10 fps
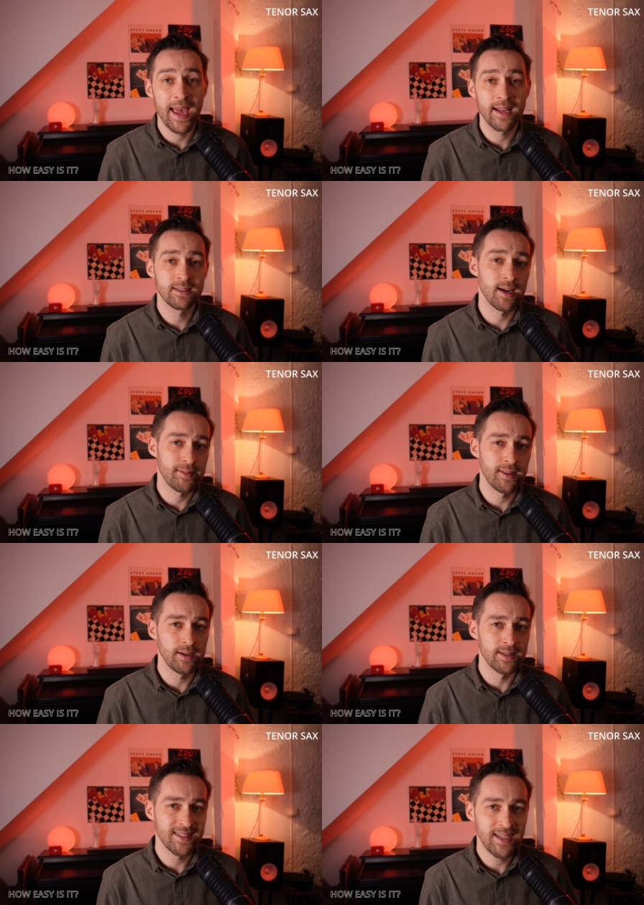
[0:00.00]
and I
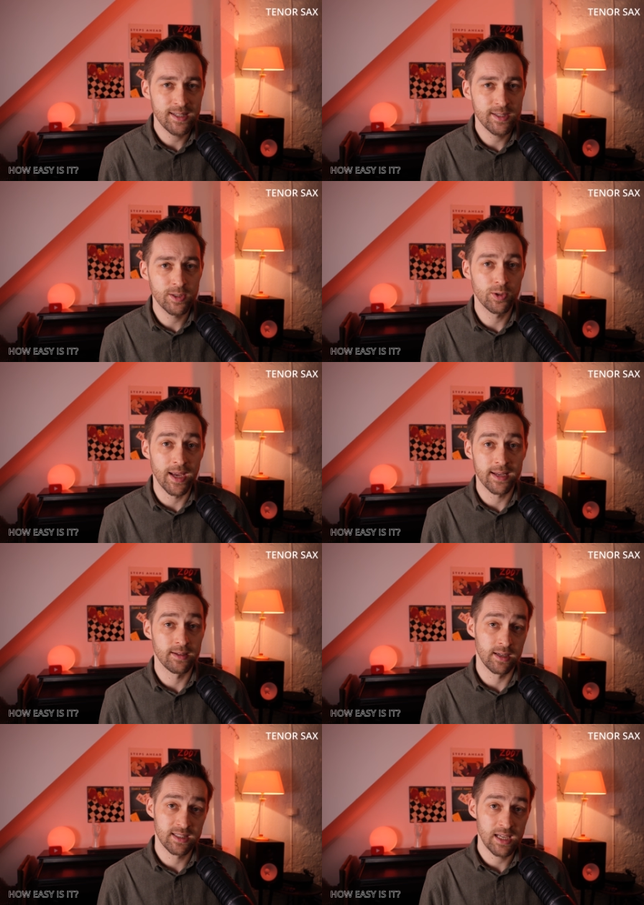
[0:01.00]
think it's easier to get
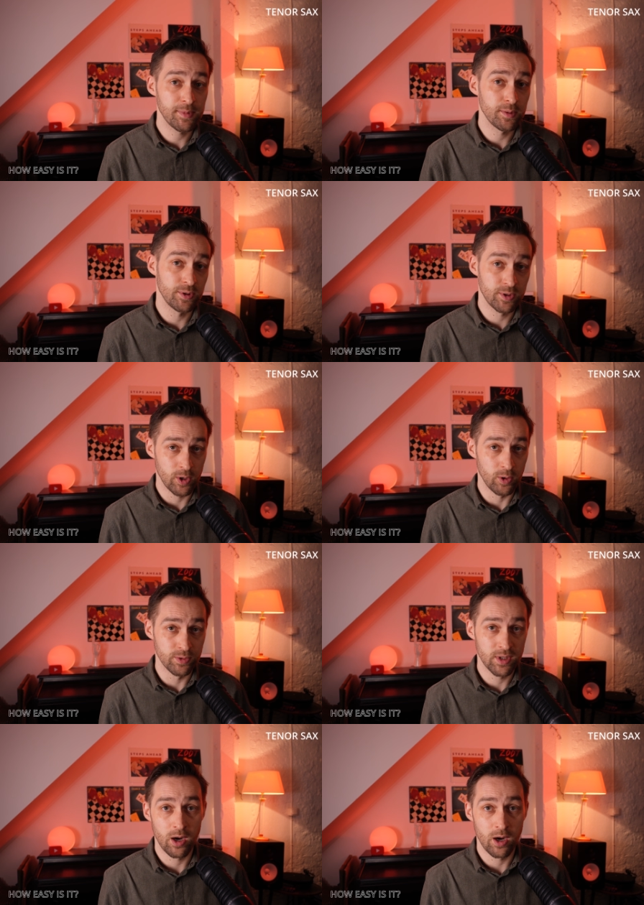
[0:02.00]
an acceptable tone